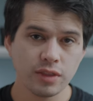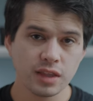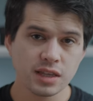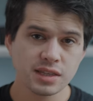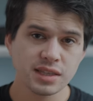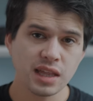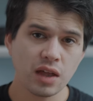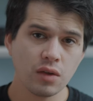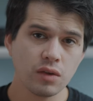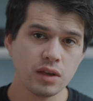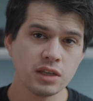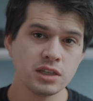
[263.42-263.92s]
this
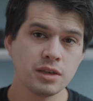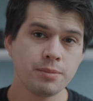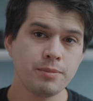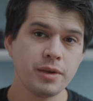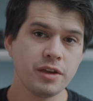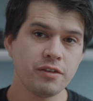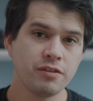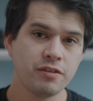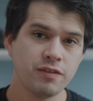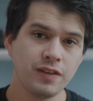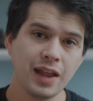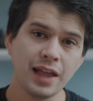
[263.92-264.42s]
style is a
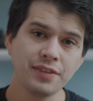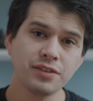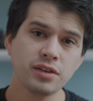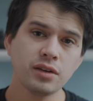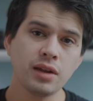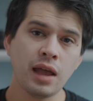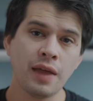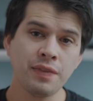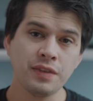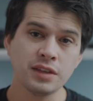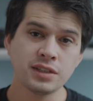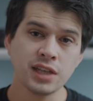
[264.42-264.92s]
bit flatter
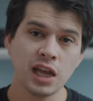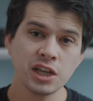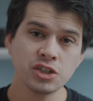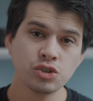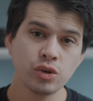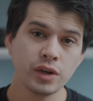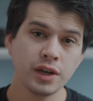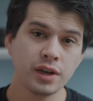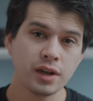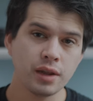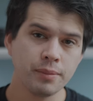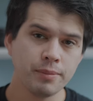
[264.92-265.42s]
and
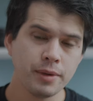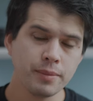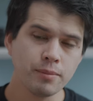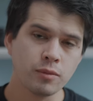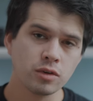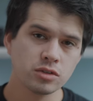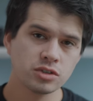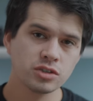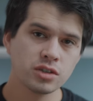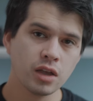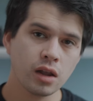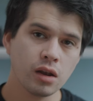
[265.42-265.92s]
desaturated, a bit
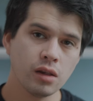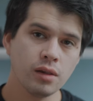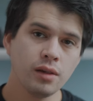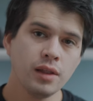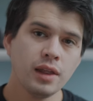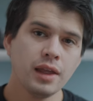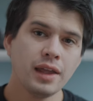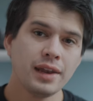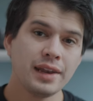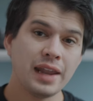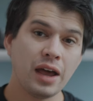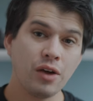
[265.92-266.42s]
more subtle.
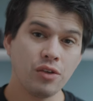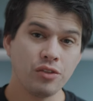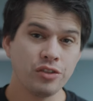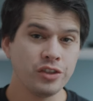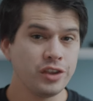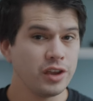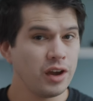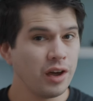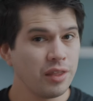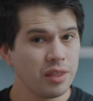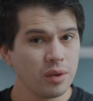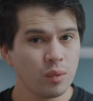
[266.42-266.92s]
Now,
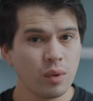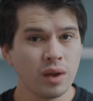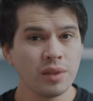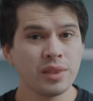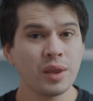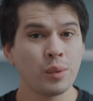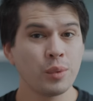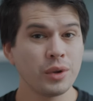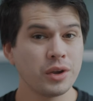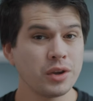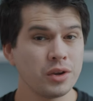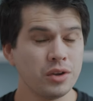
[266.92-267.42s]
the other one
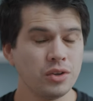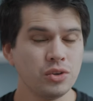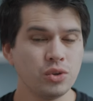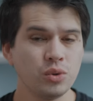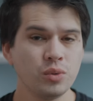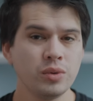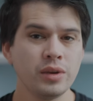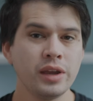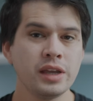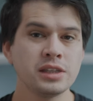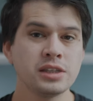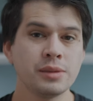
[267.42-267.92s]
that we're going to
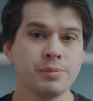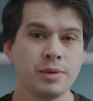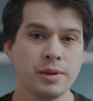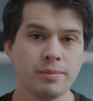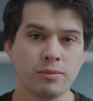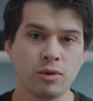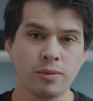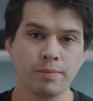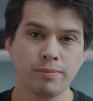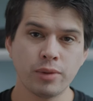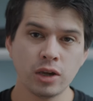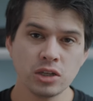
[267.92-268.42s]
do is a bit
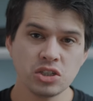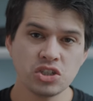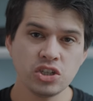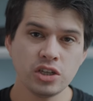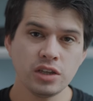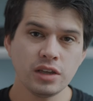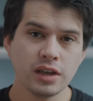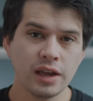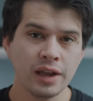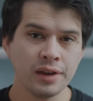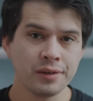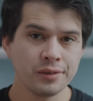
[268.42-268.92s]
more
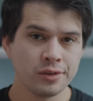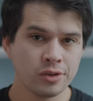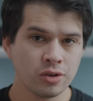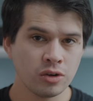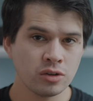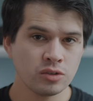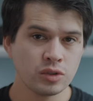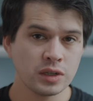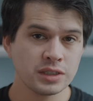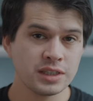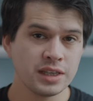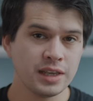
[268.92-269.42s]
punchy and
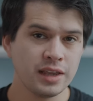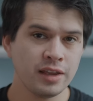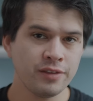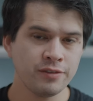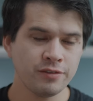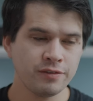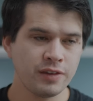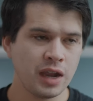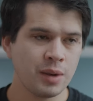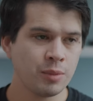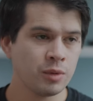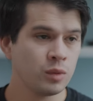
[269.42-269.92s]
contrasty
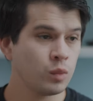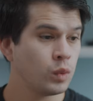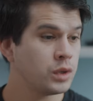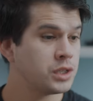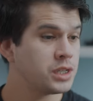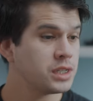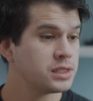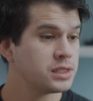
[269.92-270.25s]
and vibrant, which